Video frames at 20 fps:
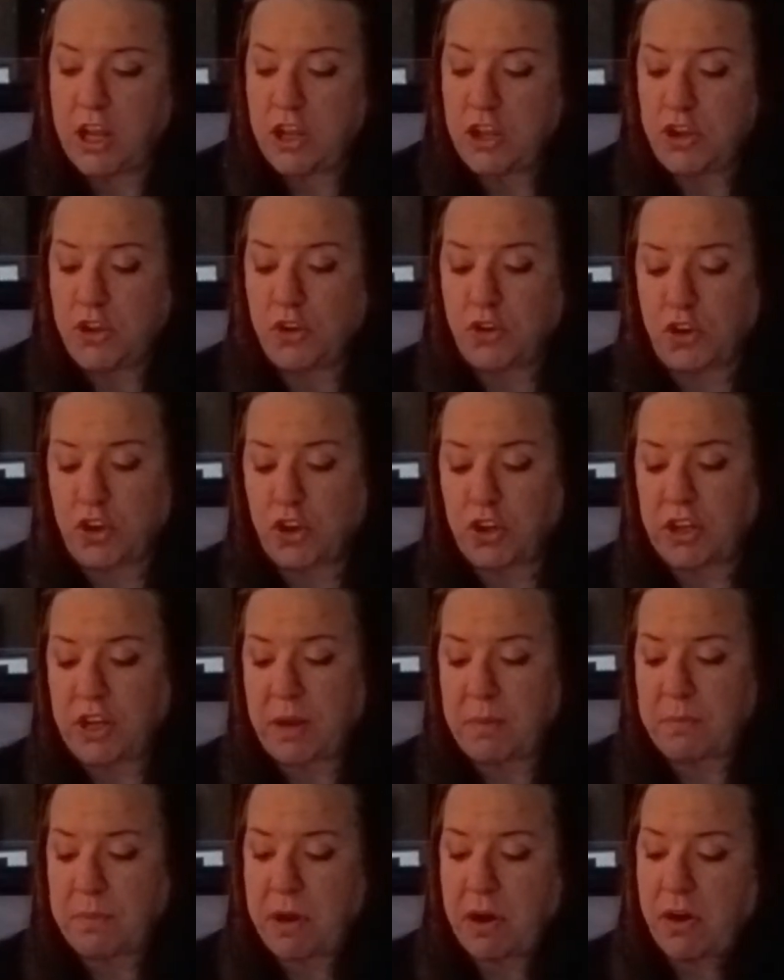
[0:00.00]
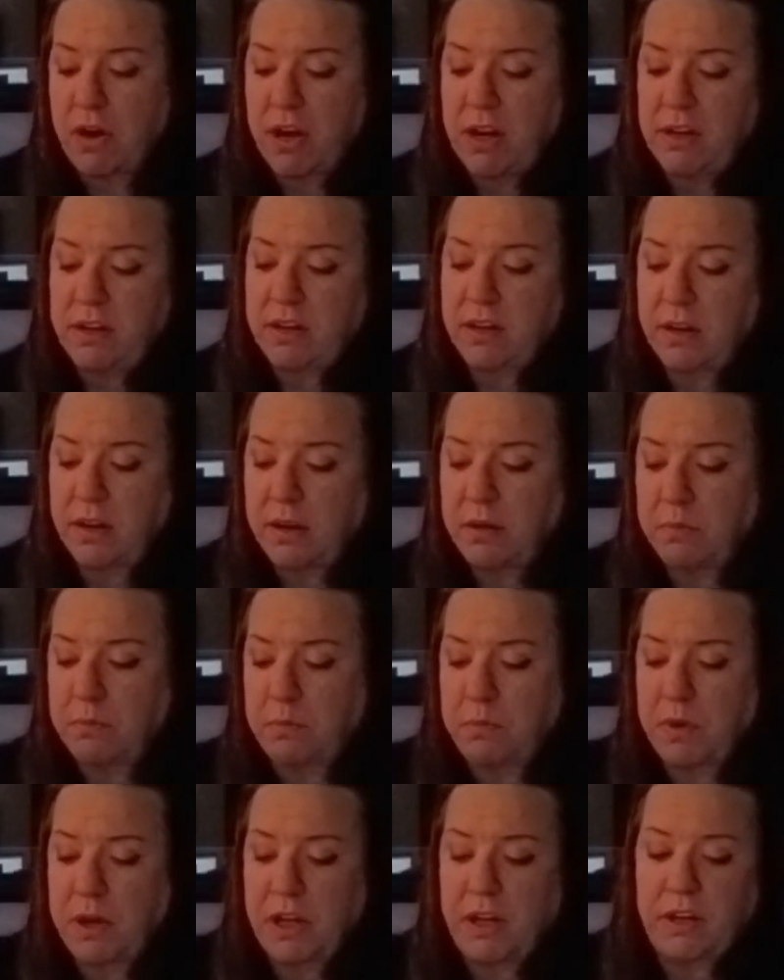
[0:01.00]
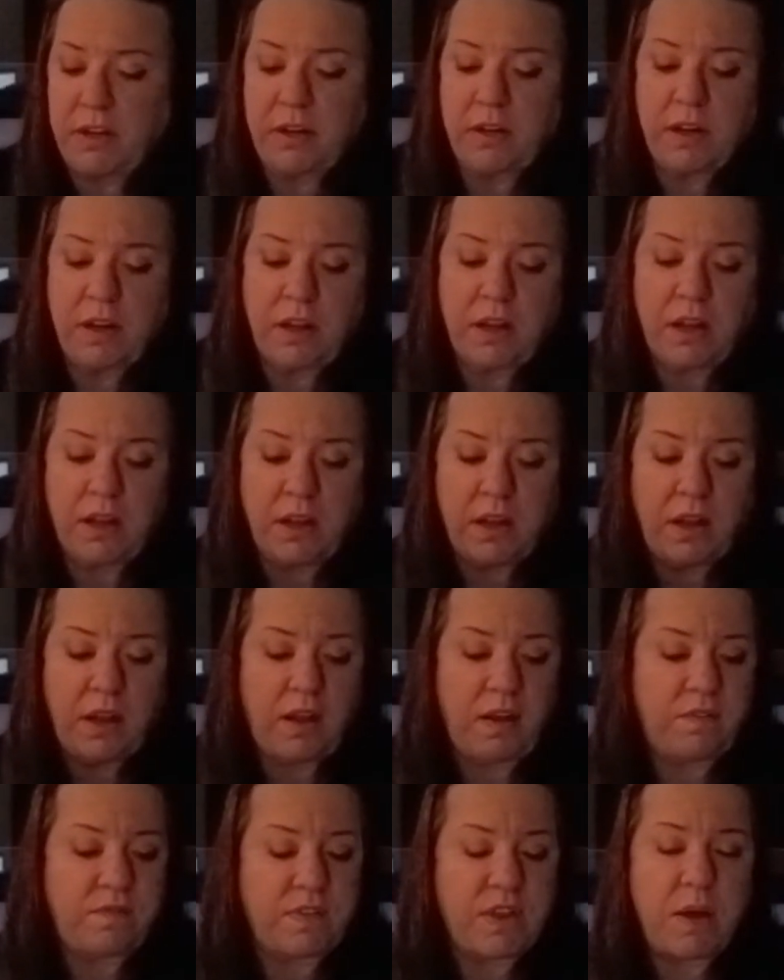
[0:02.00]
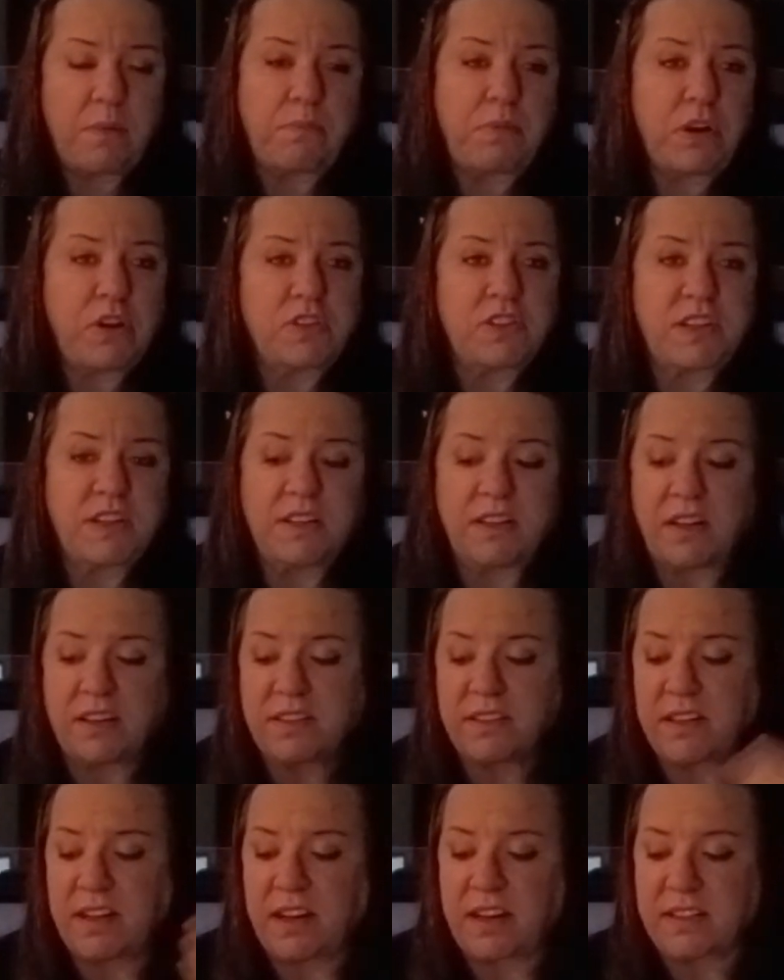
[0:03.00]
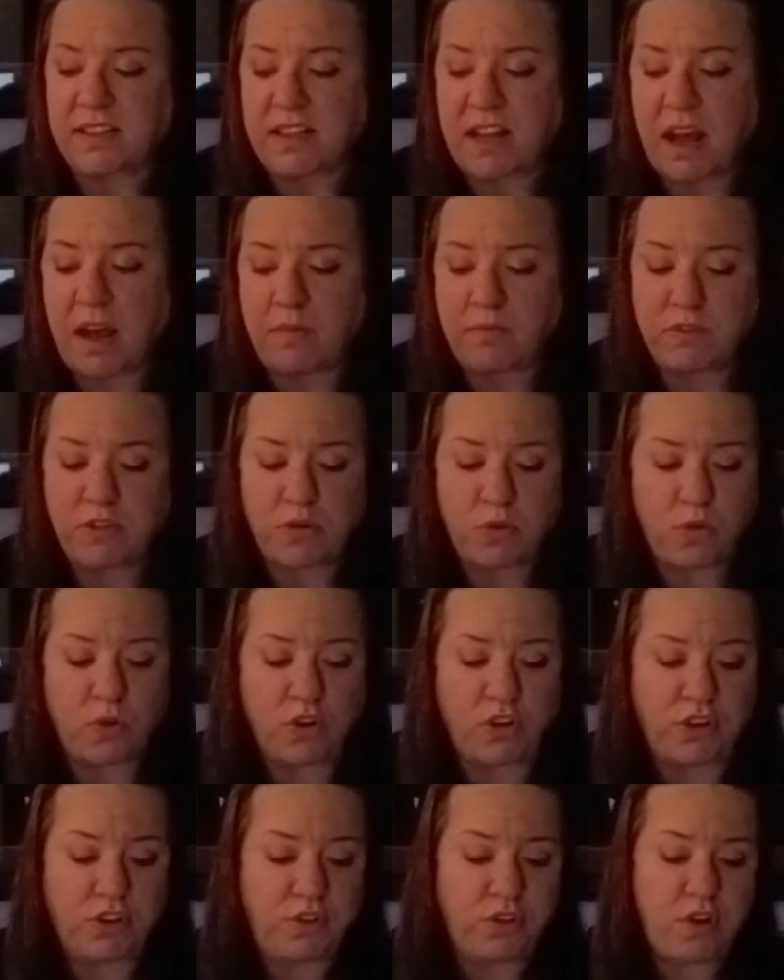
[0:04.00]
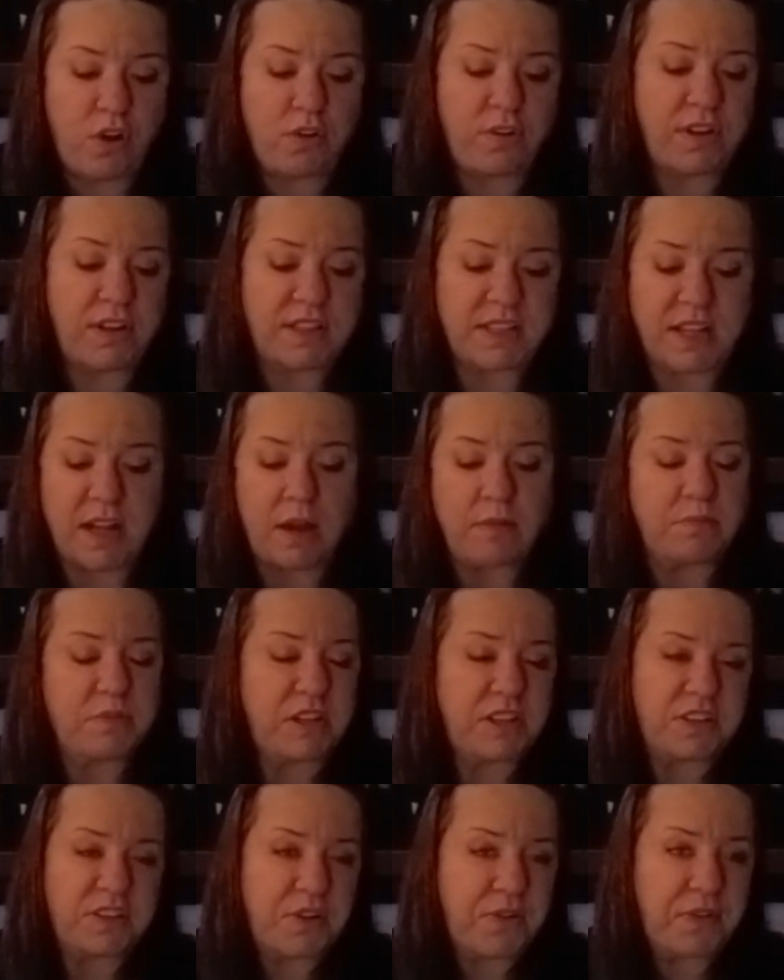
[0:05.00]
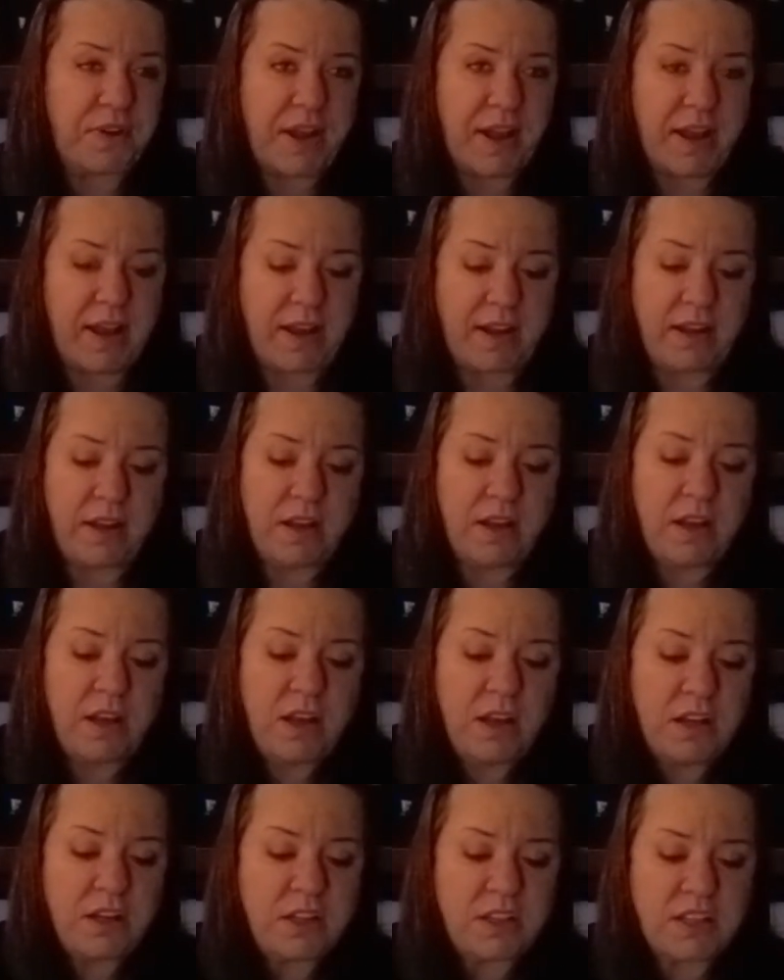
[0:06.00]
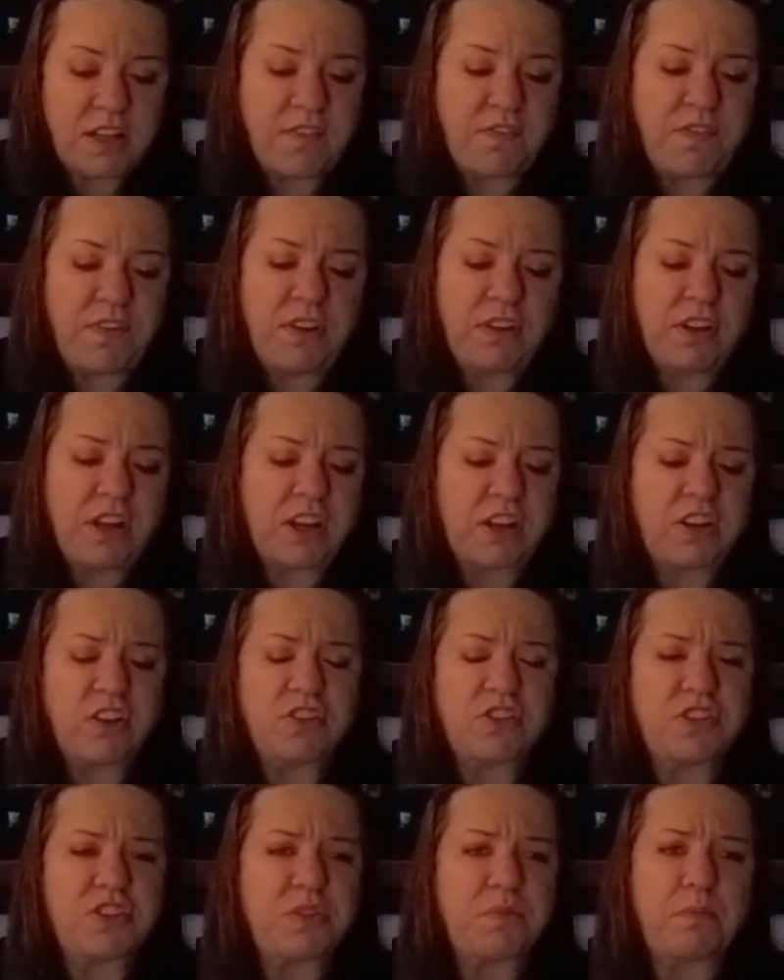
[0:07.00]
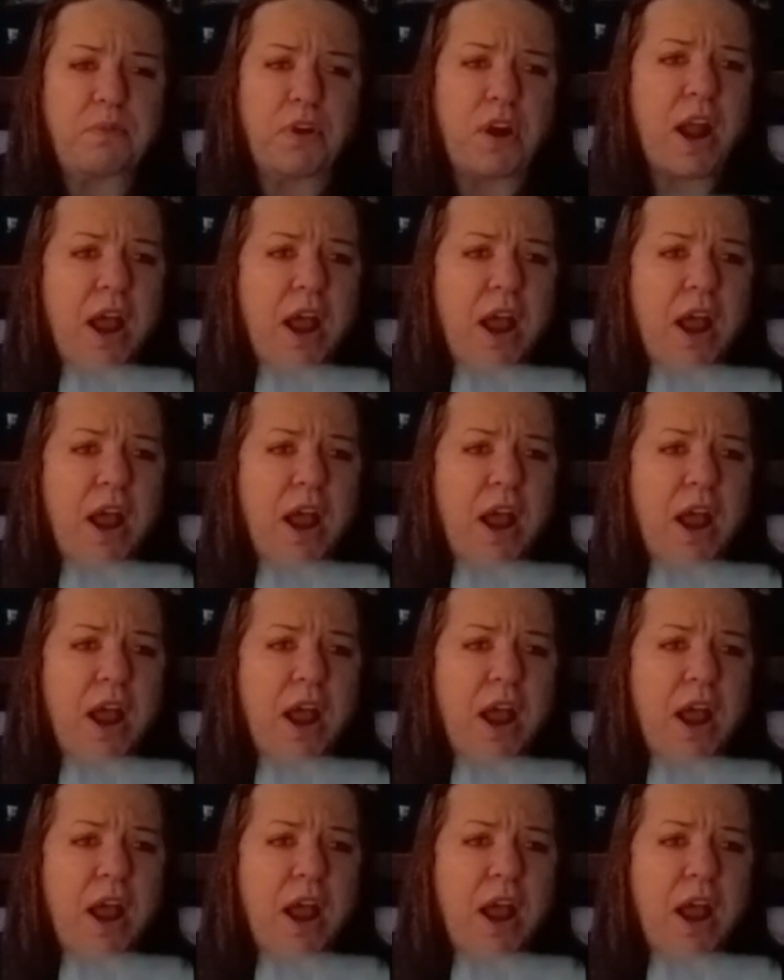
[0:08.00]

You could get married, but if that person doesn't accept or you don't accept, it's okay. Because I feel like you're super